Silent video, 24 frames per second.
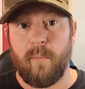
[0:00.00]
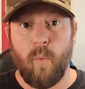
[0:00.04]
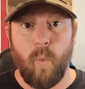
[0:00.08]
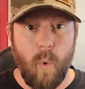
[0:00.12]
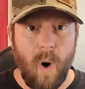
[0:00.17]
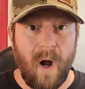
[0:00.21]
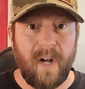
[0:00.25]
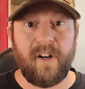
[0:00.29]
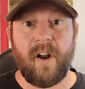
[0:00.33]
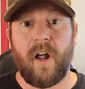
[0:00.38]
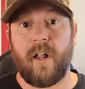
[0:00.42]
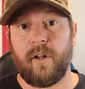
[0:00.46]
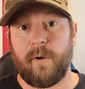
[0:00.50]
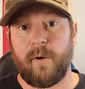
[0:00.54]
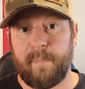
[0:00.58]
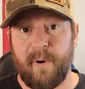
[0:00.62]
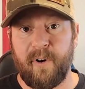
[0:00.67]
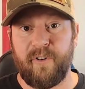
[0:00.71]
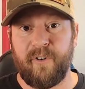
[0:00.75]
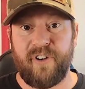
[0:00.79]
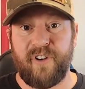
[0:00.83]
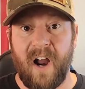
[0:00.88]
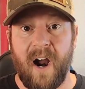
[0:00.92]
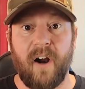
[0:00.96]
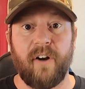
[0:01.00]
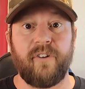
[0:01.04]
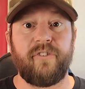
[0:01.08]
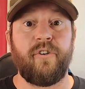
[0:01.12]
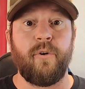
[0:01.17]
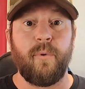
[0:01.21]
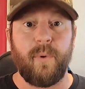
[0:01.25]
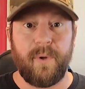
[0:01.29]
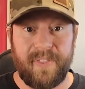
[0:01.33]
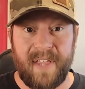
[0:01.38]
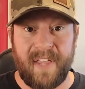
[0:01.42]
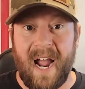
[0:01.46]
$1 per share to
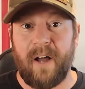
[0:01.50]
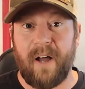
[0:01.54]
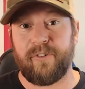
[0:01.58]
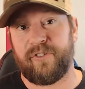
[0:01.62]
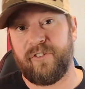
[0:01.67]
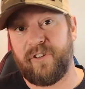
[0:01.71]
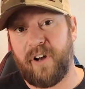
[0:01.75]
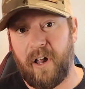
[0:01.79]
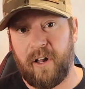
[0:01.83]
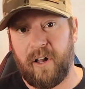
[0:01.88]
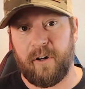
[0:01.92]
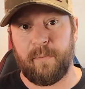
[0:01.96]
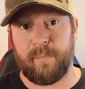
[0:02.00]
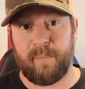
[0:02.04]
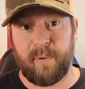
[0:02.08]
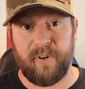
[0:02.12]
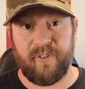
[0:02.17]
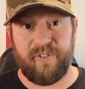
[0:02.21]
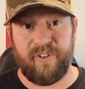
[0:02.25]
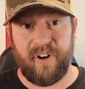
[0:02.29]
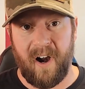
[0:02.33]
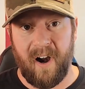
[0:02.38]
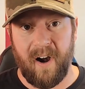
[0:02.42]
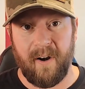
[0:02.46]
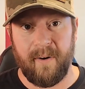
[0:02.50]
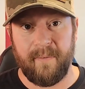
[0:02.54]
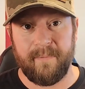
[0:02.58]
$1,000 per share.